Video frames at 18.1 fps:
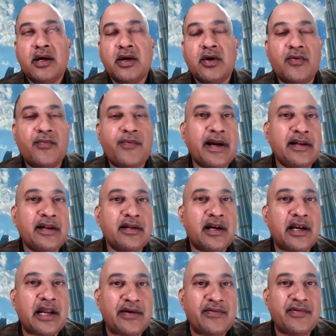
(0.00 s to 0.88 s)
You'll find
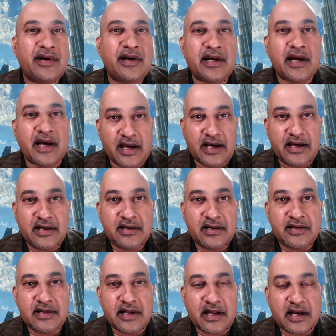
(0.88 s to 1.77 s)
that every
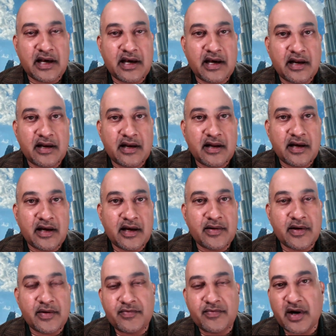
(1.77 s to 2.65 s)
day there
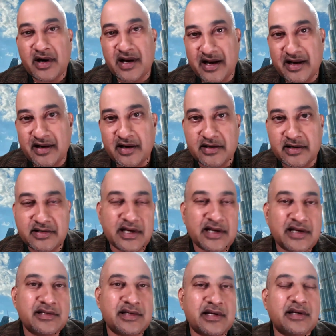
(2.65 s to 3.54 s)
are, if not hundreds,
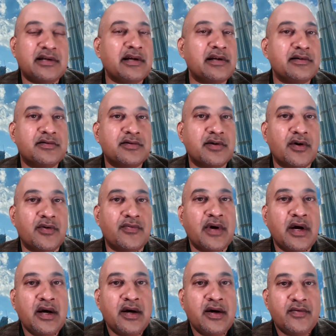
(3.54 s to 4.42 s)
tens and tens
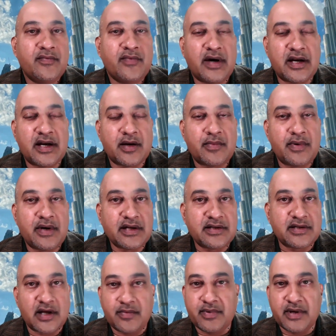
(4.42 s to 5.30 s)
of
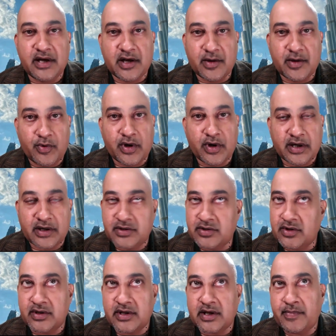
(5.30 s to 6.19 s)
vulnerabilities that have been reported.
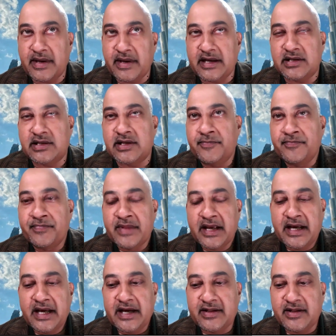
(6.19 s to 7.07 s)
So that means
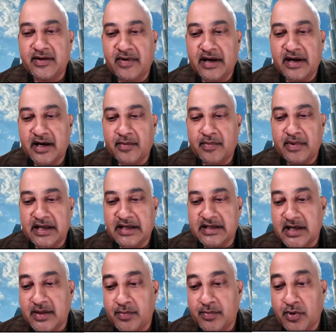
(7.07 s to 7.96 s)
if the vulnerability
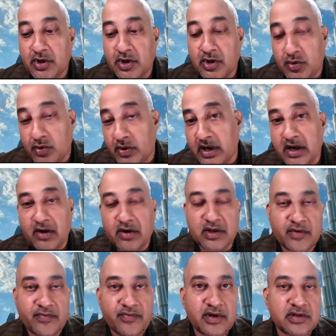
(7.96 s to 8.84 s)
is reported today
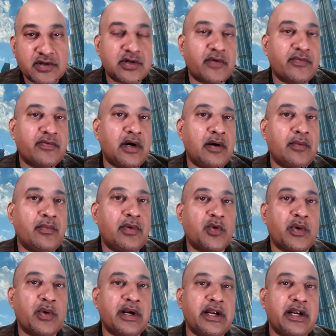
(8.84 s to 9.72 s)
on the 1st of November
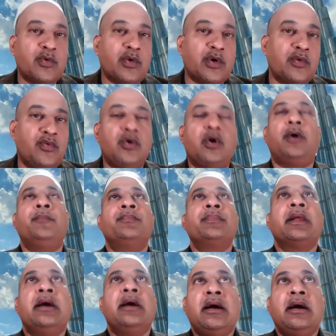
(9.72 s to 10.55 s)
2024,